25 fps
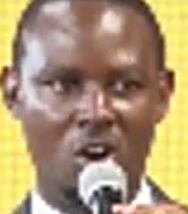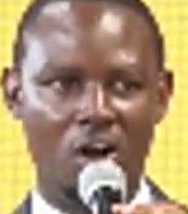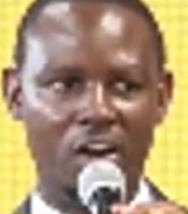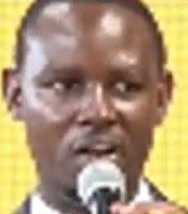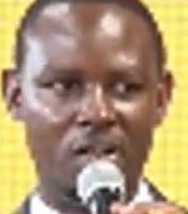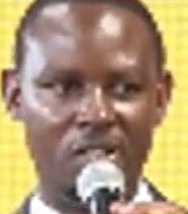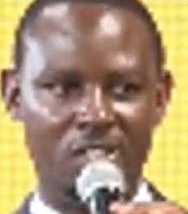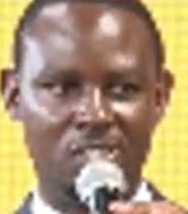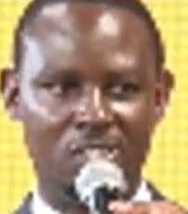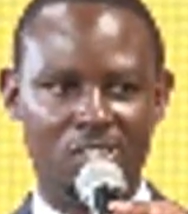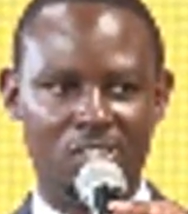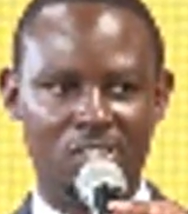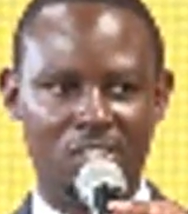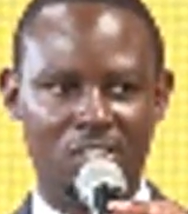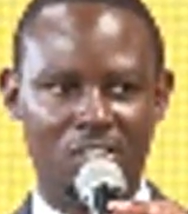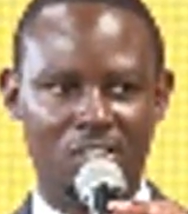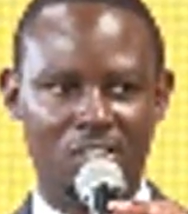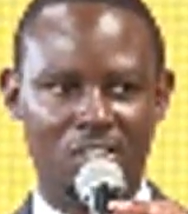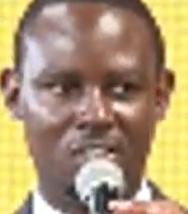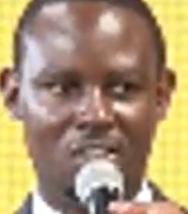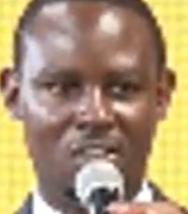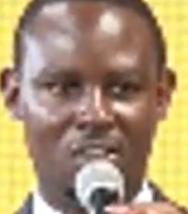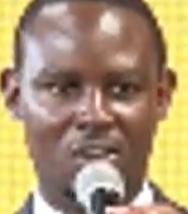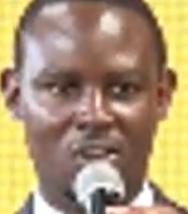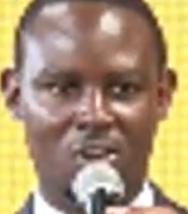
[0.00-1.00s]
thank God,
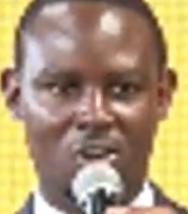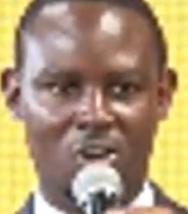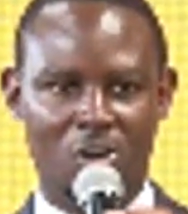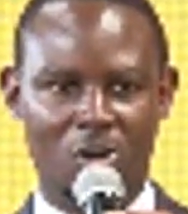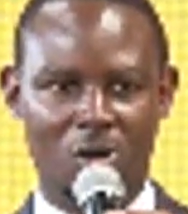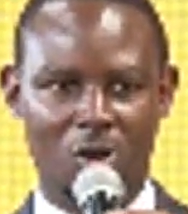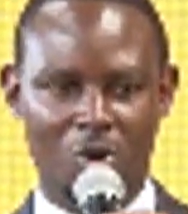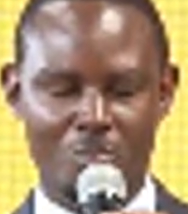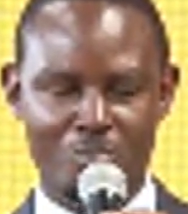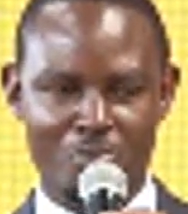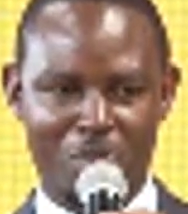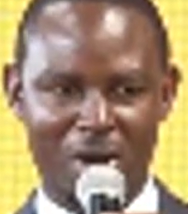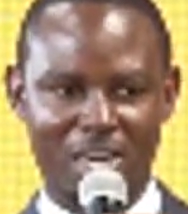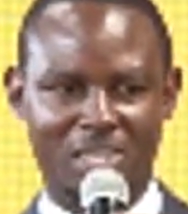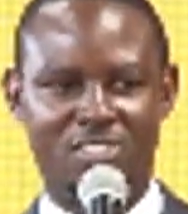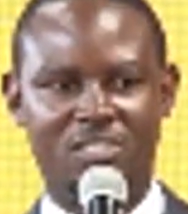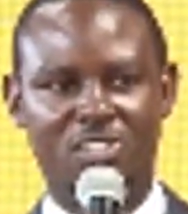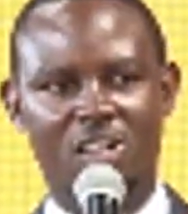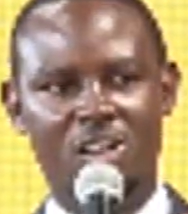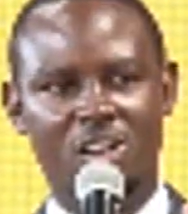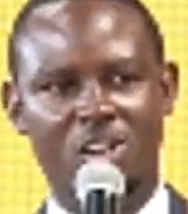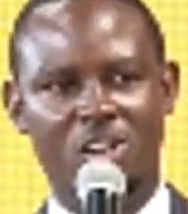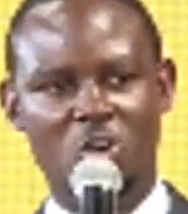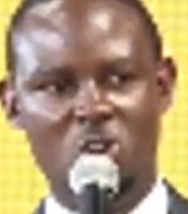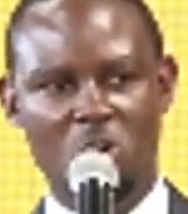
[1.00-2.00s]

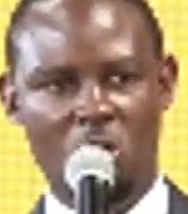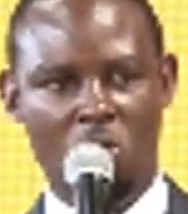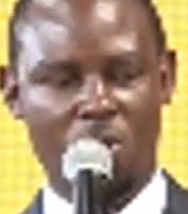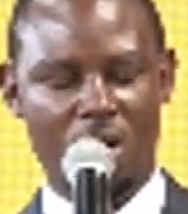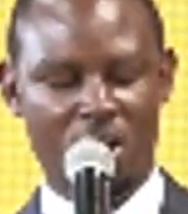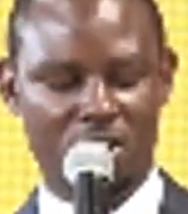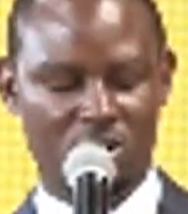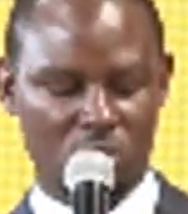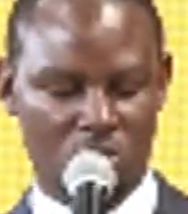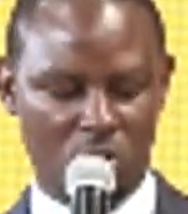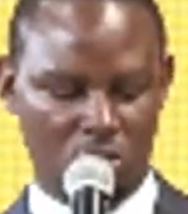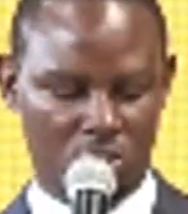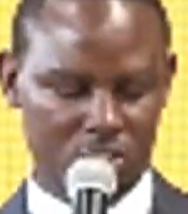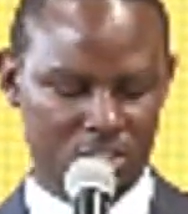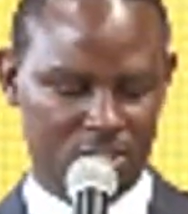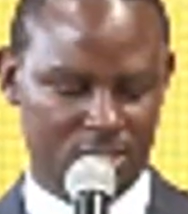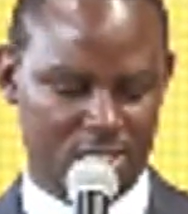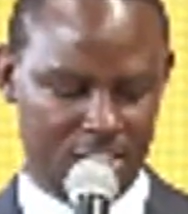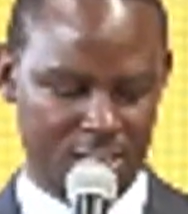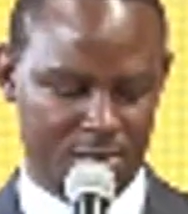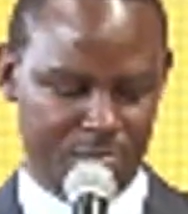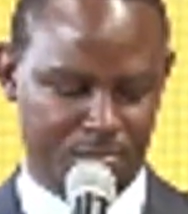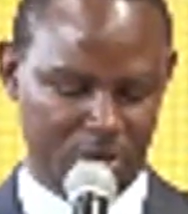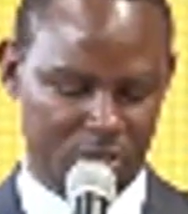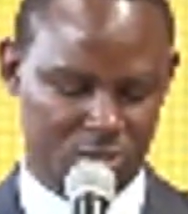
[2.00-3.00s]
but no one
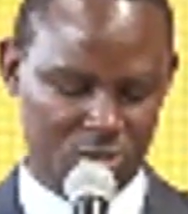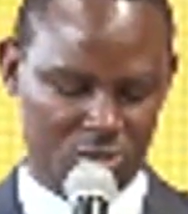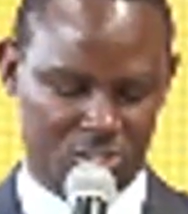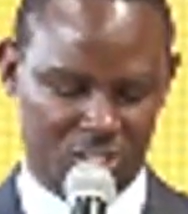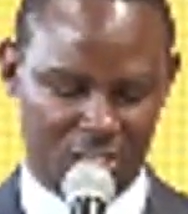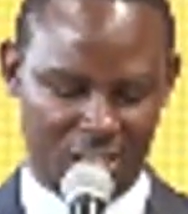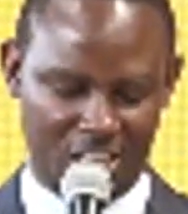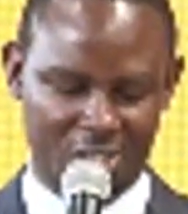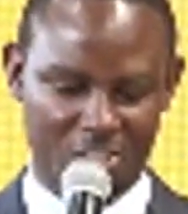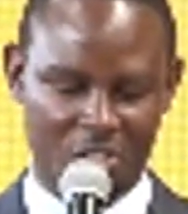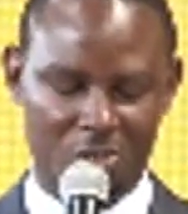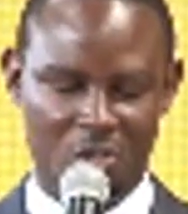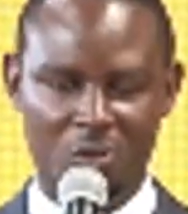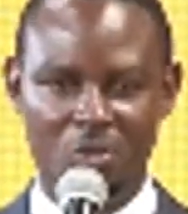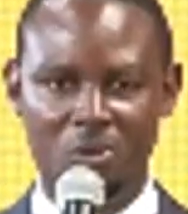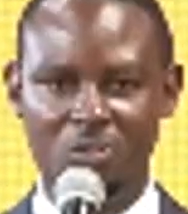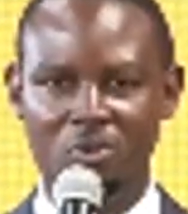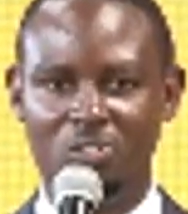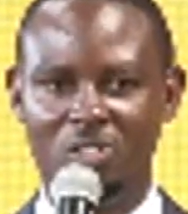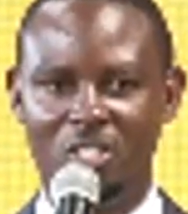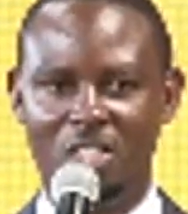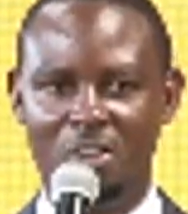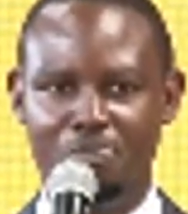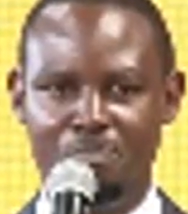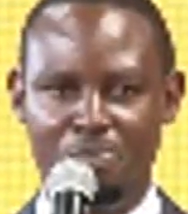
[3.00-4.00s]
goes deeper to tell
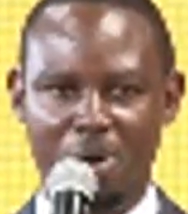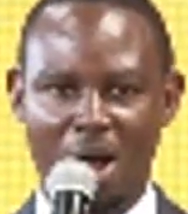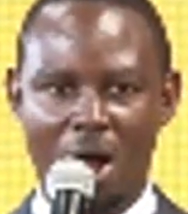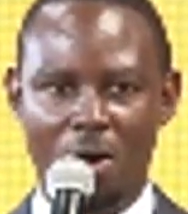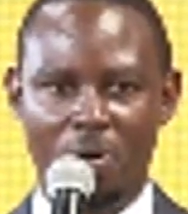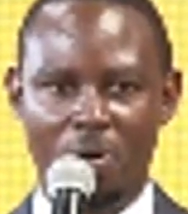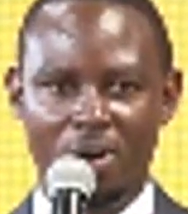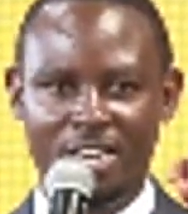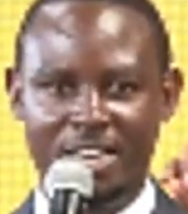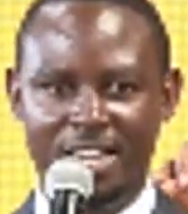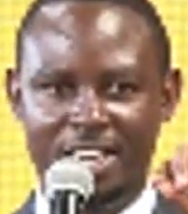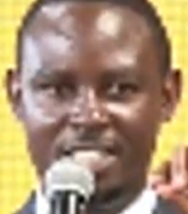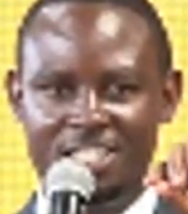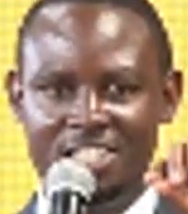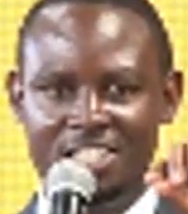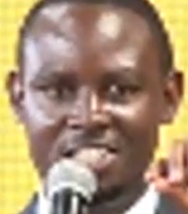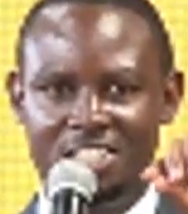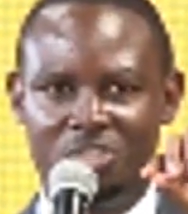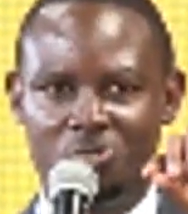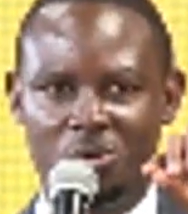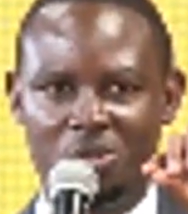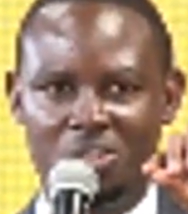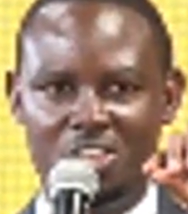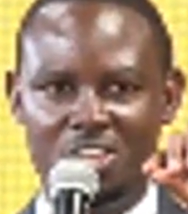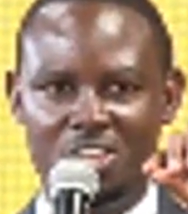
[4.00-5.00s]
you the power
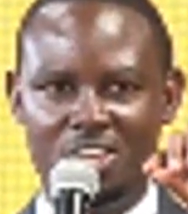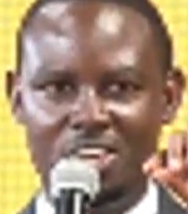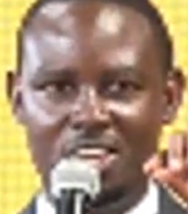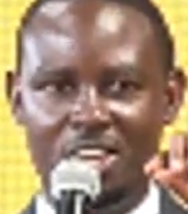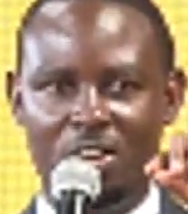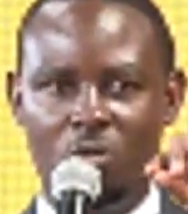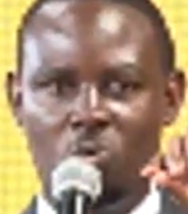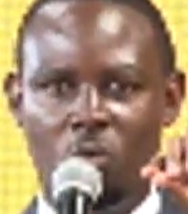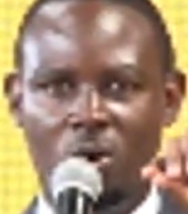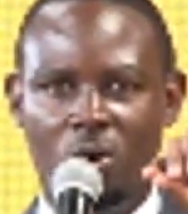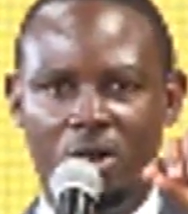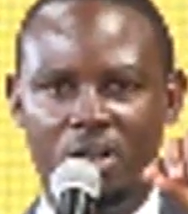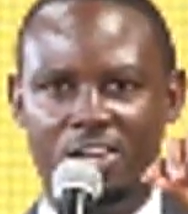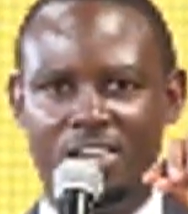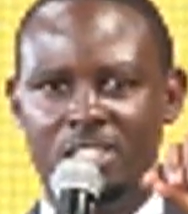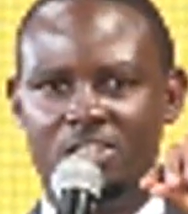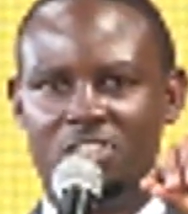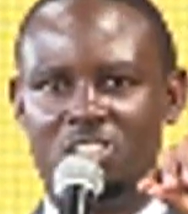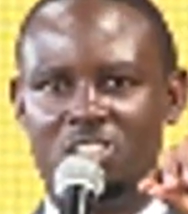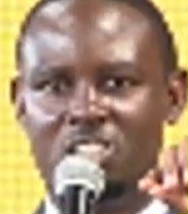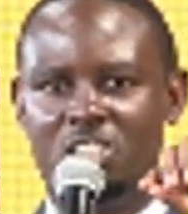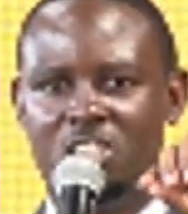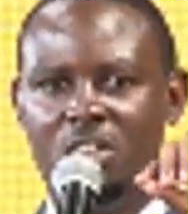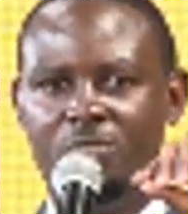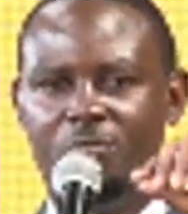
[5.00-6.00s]
that is within the
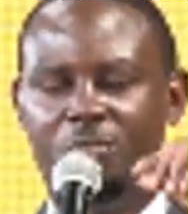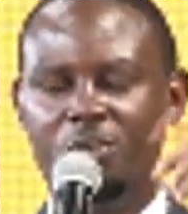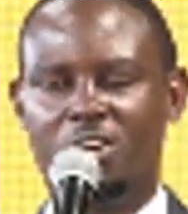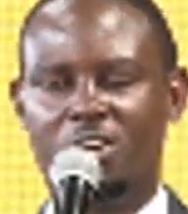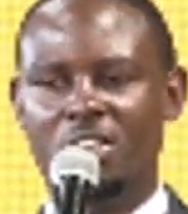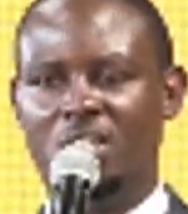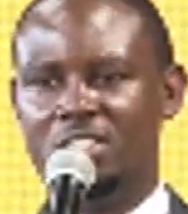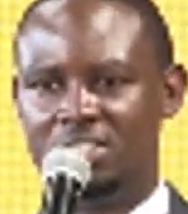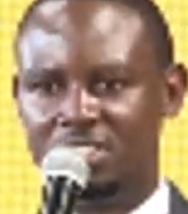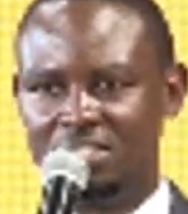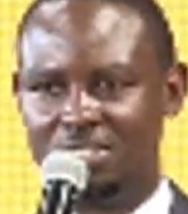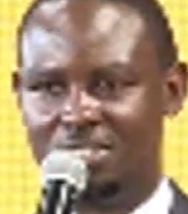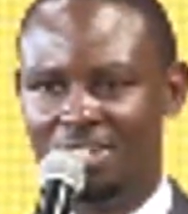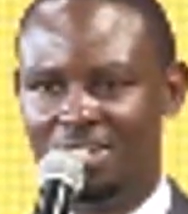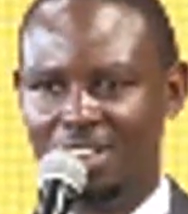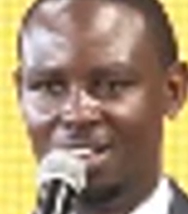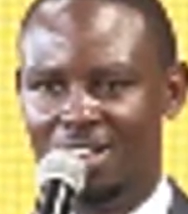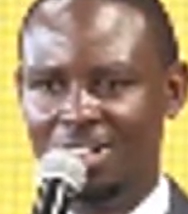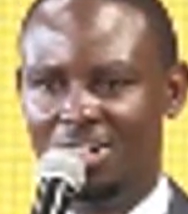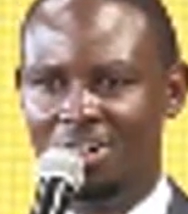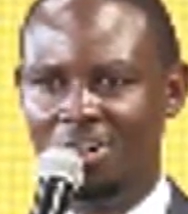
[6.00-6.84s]
significance